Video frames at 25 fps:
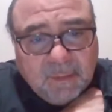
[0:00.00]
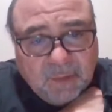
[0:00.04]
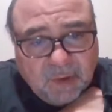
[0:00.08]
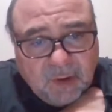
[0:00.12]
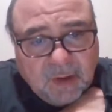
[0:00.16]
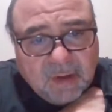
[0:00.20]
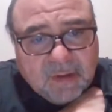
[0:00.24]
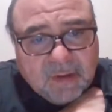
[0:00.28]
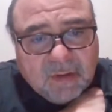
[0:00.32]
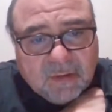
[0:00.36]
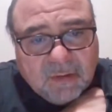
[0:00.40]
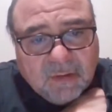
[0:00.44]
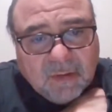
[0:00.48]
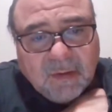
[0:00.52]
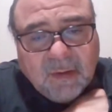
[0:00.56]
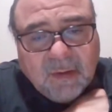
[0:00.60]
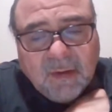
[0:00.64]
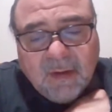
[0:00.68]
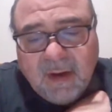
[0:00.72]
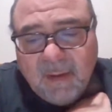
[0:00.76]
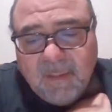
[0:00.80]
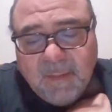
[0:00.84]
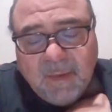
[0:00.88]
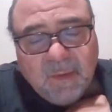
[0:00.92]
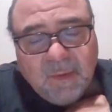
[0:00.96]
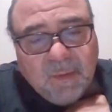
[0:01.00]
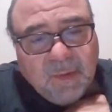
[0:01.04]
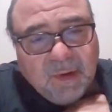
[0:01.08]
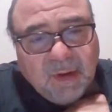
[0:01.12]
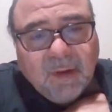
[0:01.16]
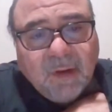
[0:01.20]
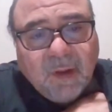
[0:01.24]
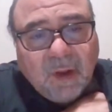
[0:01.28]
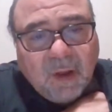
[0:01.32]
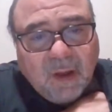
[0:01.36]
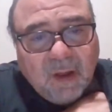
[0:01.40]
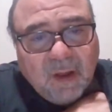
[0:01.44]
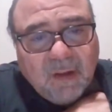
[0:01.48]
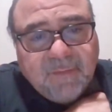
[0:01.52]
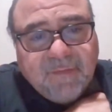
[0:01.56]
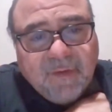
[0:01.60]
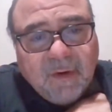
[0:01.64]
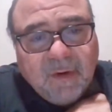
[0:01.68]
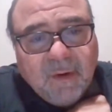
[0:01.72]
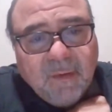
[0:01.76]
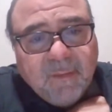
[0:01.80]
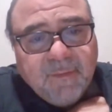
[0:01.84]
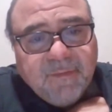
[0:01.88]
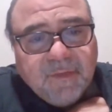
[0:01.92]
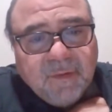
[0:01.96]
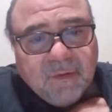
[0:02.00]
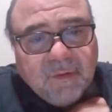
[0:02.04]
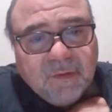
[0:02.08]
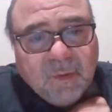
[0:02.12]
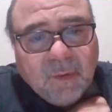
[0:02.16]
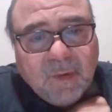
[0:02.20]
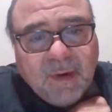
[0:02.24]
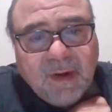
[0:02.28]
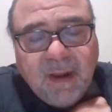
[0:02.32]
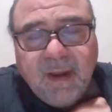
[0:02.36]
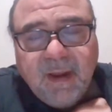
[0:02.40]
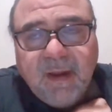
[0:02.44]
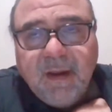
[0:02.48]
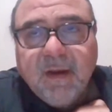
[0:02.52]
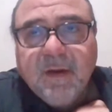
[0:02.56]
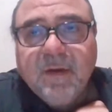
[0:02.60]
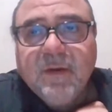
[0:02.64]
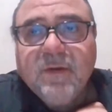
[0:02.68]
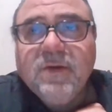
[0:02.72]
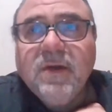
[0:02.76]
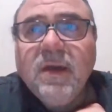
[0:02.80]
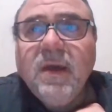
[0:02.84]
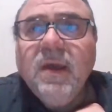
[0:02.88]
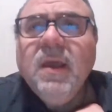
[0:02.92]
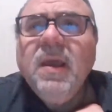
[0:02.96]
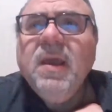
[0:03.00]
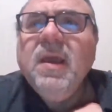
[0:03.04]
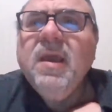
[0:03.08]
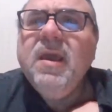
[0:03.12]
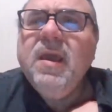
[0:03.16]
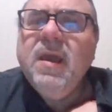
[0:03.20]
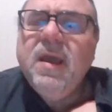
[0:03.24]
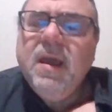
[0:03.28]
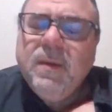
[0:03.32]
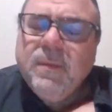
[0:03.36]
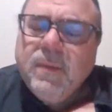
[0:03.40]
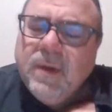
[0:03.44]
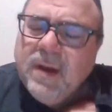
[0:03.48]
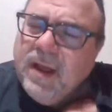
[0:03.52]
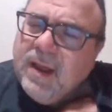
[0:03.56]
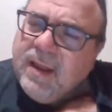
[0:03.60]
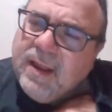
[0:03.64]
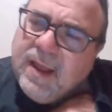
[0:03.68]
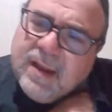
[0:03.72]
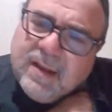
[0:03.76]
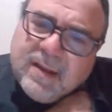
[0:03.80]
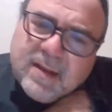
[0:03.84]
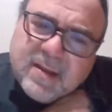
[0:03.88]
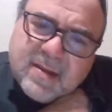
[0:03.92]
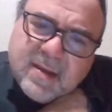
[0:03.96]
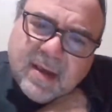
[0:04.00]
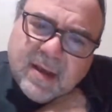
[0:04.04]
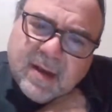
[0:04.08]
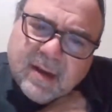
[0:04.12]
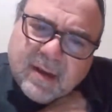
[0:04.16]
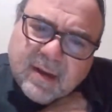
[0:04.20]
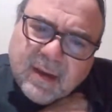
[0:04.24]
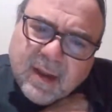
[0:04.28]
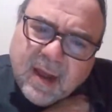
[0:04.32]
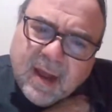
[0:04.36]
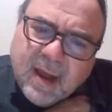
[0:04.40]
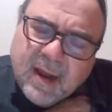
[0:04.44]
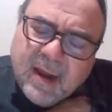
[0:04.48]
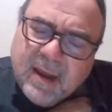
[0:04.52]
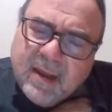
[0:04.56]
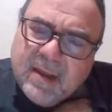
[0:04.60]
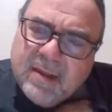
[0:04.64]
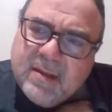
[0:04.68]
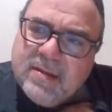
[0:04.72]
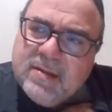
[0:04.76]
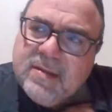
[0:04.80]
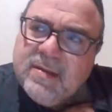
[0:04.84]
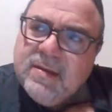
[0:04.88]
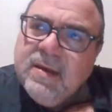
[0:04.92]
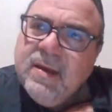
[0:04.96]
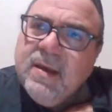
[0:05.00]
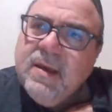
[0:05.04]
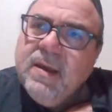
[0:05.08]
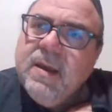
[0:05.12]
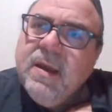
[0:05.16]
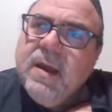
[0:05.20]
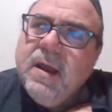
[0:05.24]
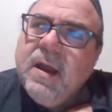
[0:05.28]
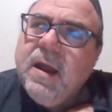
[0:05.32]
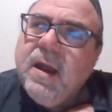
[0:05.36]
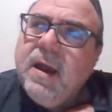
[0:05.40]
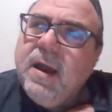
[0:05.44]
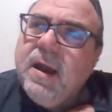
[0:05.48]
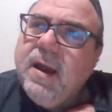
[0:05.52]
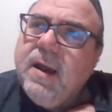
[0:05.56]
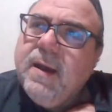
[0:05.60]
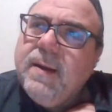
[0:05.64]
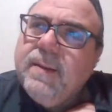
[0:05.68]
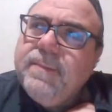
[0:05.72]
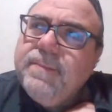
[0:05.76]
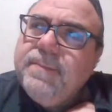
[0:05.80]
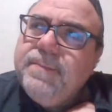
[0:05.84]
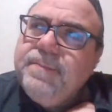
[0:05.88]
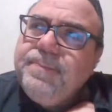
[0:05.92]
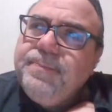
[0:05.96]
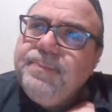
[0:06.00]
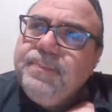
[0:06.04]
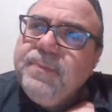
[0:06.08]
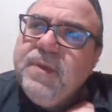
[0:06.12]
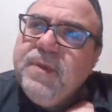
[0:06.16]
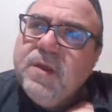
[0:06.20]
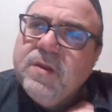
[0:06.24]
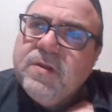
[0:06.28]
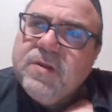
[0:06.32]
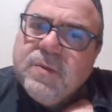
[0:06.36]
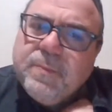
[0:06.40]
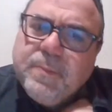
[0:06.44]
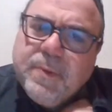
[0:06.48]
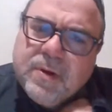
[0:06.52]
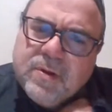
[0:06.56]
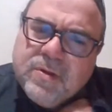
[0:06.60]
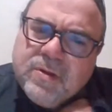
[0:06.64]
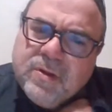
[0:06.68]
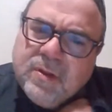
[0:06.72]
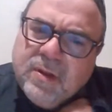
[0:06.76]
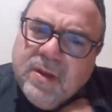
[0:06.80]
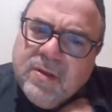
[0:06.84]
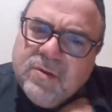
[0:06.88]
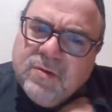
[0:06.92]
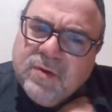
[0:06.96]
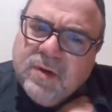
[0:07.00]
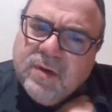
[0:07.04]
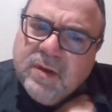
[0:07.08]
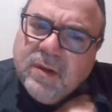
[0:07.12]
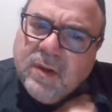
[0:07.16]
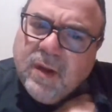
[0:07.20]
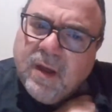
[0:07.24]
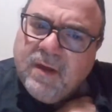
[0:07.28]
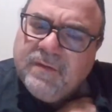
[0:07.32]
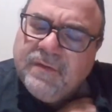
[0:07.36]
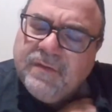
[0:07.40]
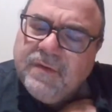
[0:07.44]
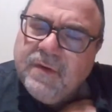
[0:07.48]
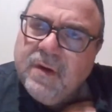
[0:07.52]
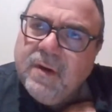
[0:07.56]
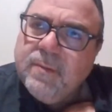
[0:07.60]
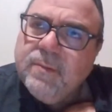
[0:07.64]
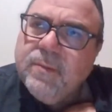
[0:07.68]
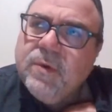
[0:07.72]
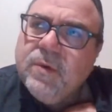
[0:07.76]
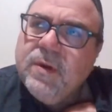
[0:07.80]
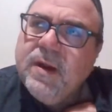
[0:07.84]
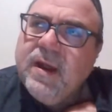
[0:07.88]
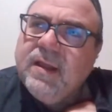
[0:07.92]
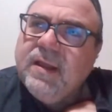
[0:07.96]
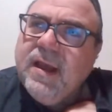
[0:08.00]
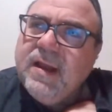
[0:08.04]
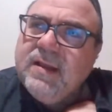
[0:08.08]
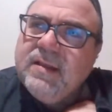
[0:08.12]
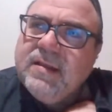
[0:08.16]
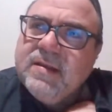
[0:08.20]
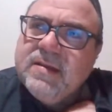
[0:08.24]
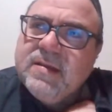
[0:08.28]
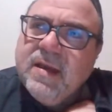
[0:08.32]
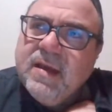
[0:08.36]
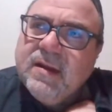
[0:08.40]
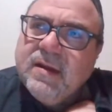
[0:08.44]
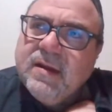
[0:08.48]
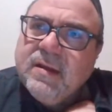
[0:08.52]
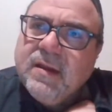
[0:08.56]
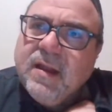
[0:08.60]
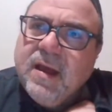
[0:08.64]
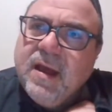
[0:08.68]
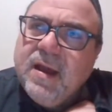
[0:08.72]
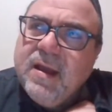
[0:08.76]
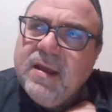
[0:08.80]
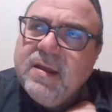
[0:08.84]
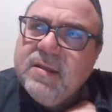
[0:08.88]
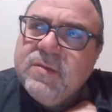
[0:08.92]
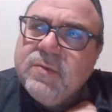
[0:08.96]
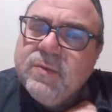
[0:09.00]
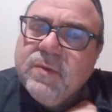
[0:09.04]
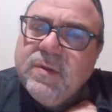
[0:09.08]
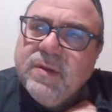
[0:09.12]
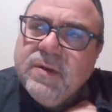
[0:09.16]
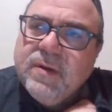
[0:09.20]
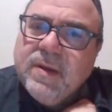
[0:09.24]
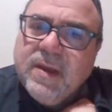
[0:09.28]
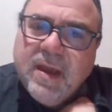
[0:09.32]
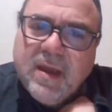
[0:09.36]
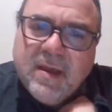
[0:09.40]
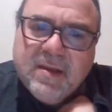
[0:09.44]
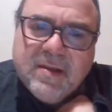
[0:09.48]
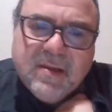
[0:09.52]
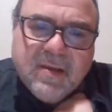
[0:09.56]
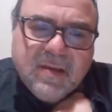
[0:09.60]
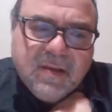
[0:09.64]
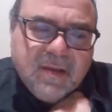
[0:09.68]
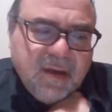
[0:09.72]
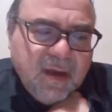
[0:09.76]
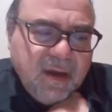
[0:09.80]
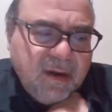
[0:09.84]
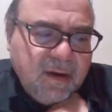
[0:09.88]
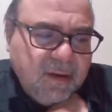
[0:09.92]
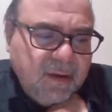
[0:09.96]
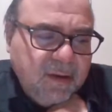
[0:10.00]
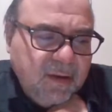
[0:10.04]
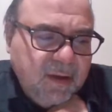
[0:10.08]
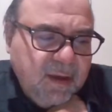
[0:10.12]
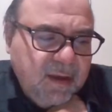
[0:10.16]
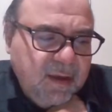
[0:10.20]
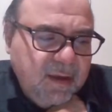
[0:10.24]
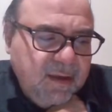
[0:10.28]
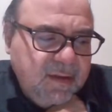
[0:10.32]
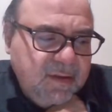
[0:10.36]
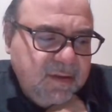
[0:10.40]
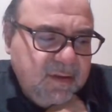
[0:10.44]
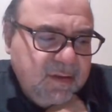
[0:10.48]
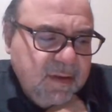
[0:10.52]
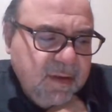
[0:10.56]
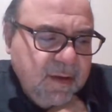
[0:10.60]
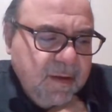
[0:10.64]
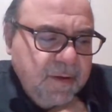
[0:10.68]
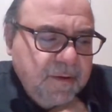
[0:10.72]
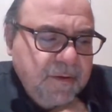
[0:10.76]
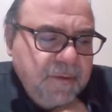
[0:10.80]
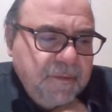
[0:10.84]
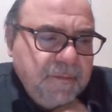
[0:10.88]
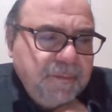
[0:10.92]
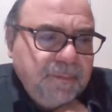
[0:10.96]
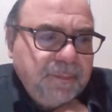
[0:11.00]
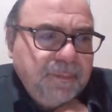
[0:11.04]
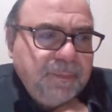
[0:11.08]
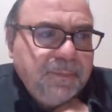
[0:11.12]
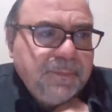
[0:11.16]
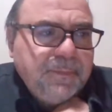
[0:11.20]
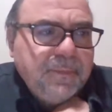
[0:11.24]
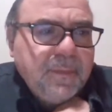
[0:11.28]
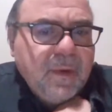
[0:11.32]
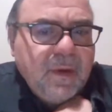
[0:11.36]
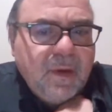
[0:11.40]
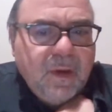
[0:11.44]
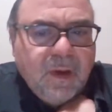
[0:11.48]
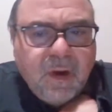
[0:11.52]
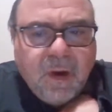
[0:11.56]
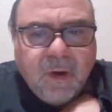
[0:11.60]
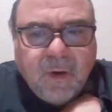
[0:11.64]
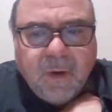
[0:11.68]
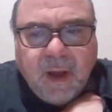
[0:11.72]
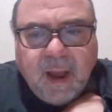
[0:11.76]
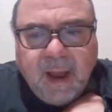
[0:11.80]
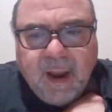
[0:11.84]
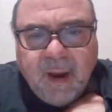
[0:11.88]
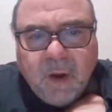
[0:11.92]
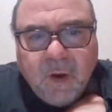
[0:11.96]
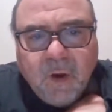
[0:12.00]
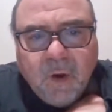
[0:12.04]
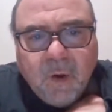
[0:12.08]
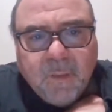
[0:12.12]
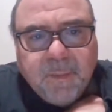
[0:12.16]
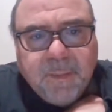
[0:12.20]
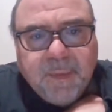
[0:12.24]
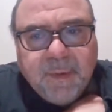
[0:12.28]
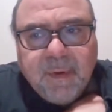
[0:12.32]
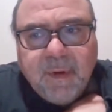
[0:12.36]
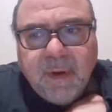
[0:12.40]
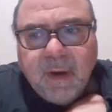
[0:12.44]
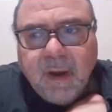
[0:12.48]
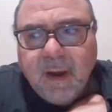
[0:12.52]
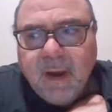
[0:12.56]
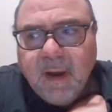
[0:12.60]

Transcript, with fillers: from law school, and I've been with a law firm for 28 years. And what I like to say to clients, you know, it's a personal injury law firm. What I like to say to clients when their cases settle is, you know, I hope